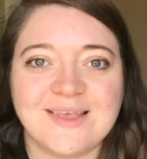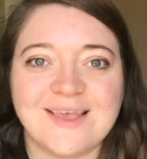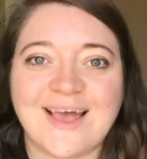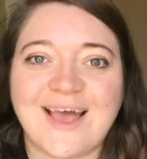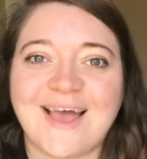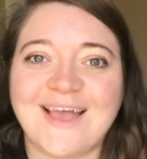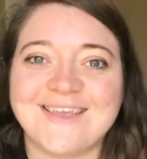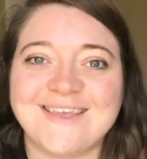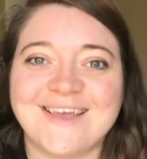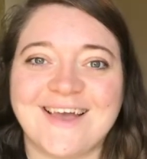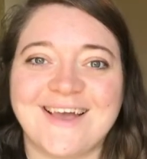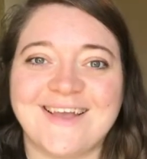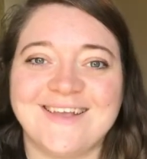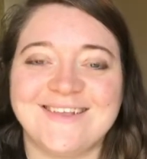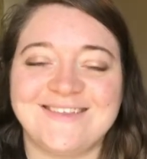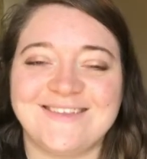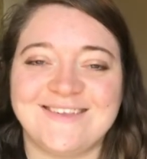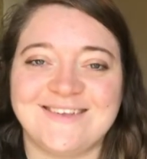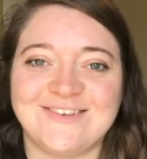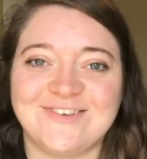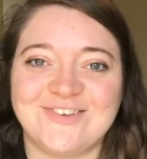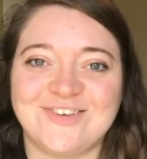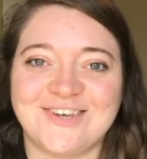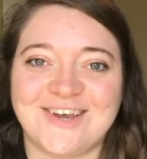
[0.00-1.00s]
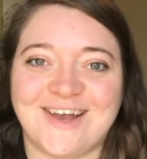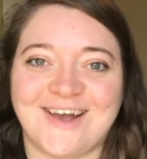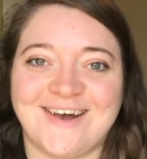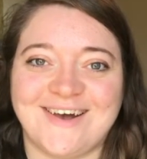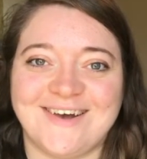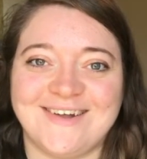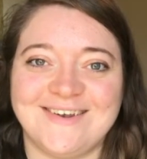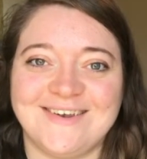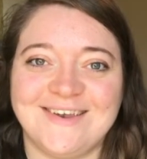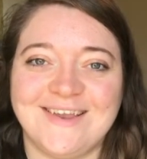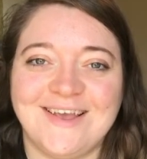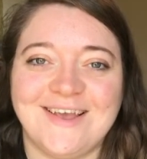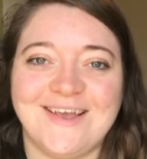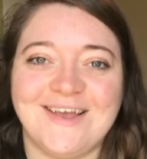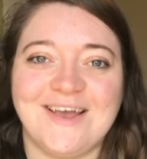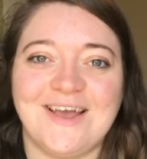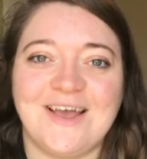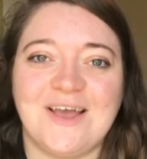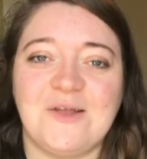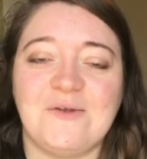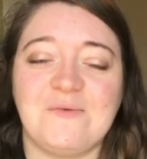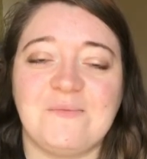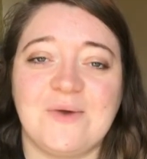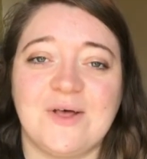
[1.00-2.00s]
Hi guys, it's Sian
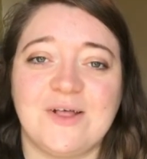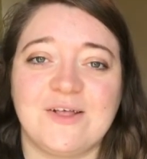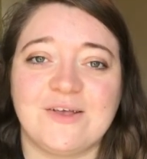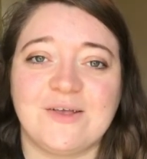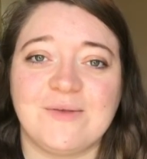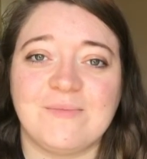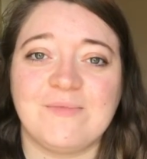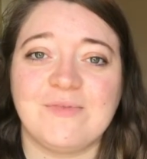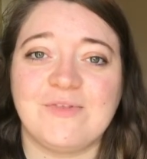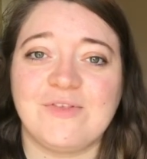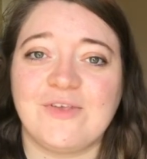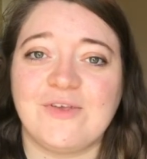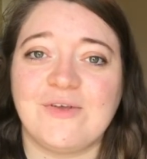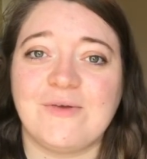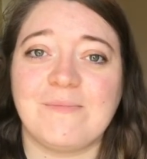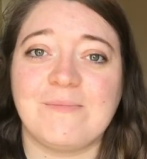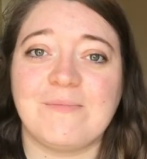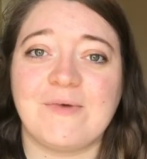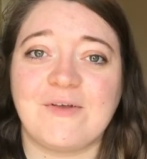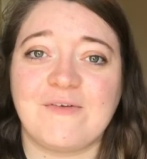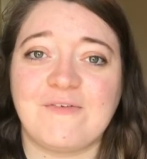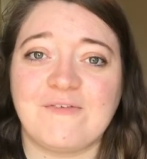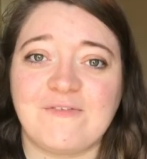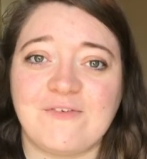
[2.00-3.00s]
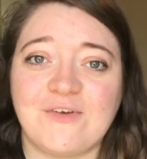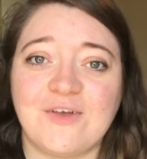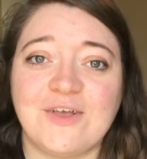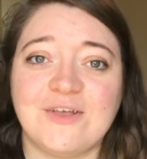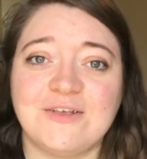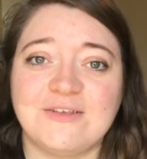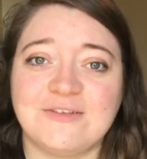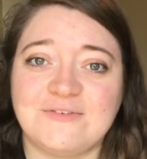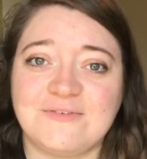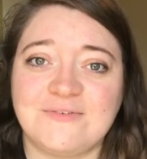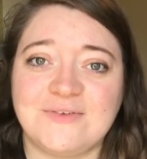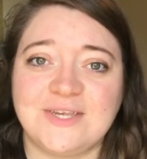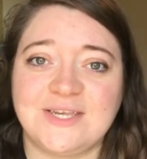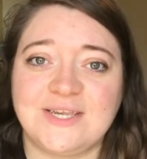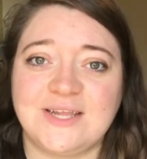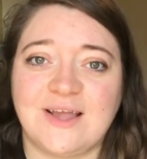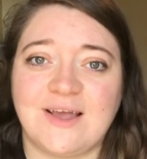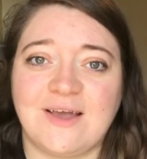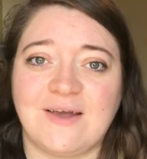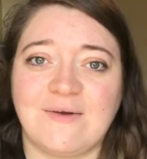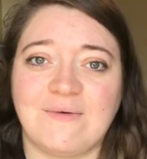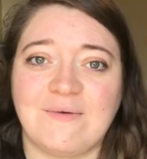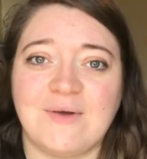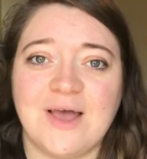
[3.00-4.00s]
and welcome to my first
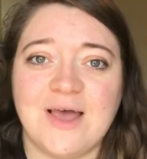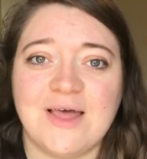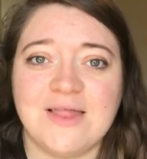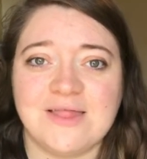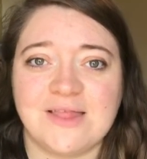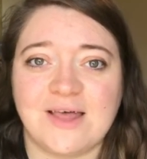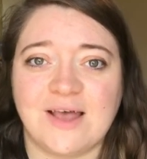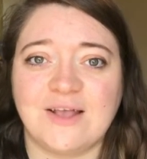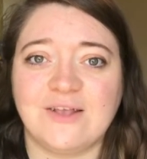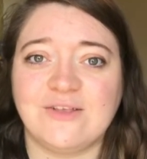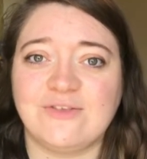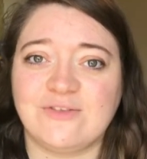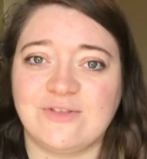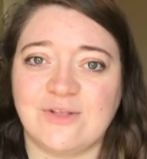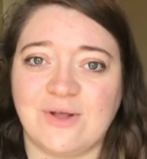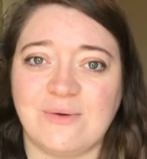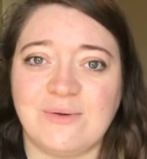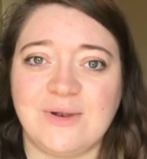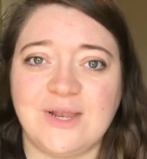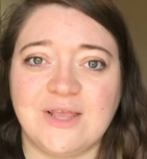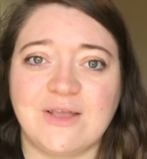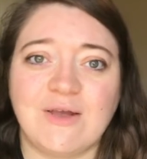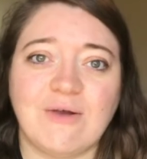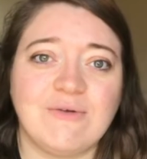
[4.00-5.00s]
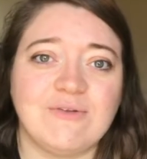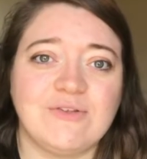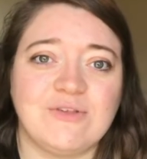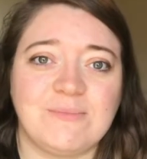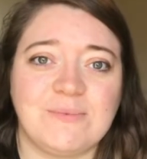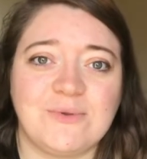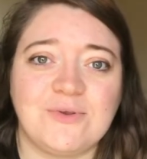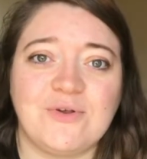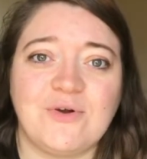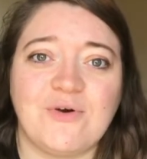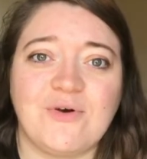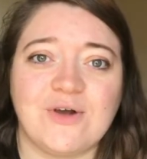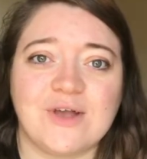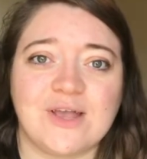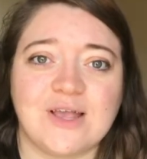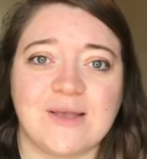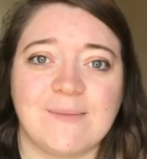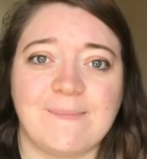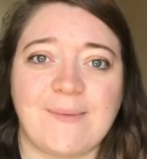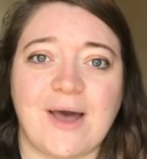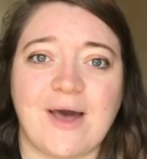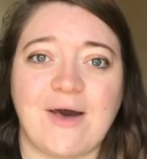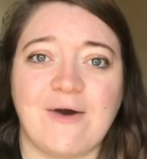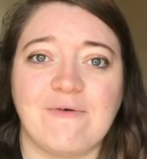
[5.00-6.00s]
video that is solely going to be talking
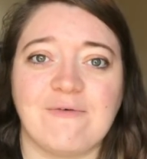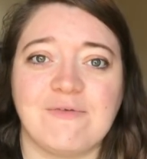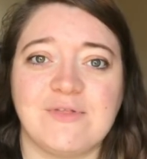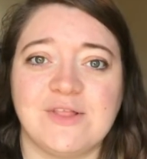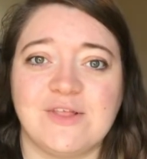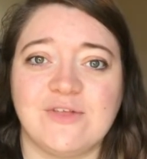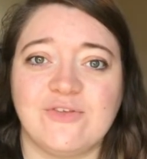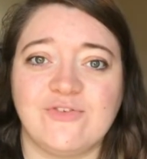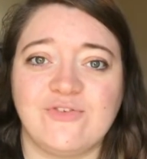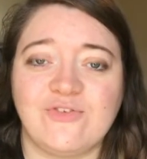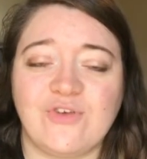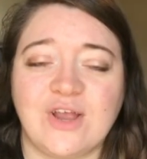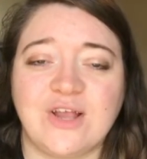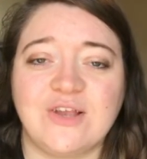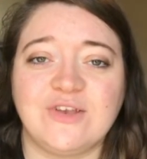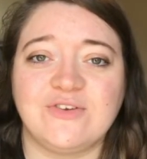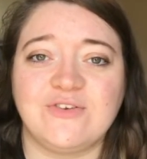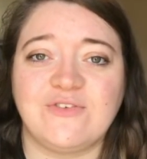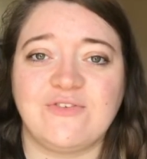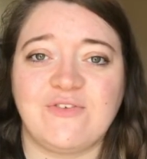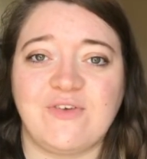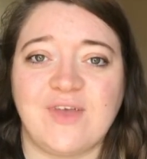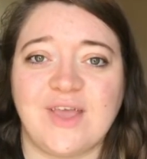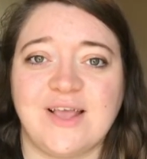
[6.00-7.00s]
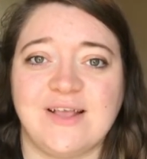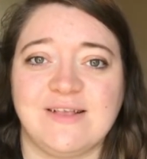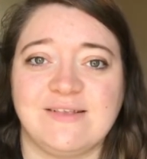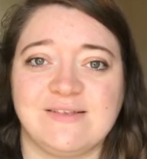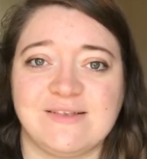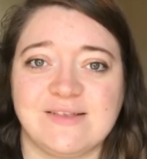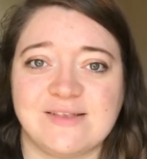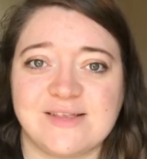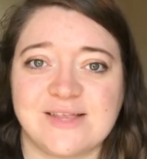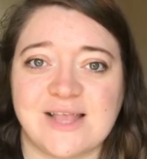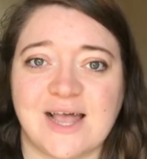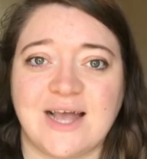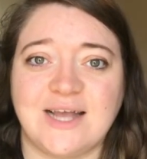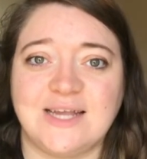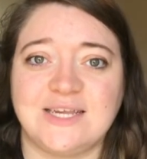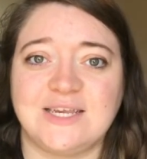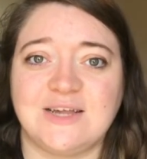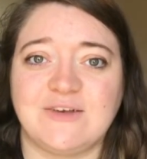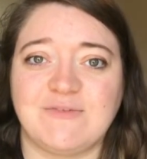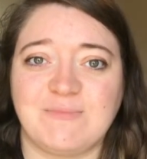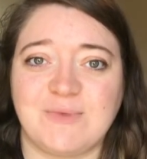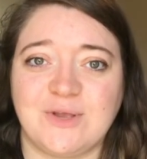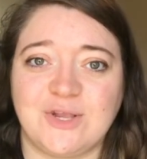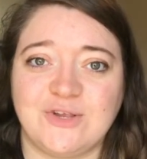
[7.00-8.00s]
about the Stranger Things side
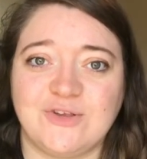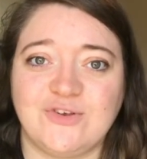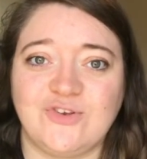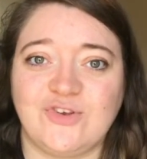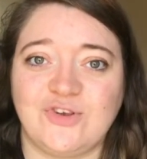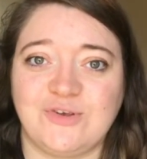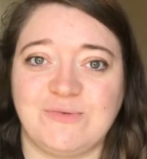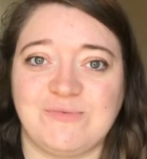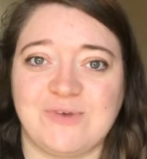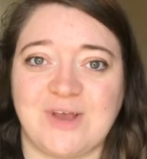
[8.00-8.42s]
of my YouTube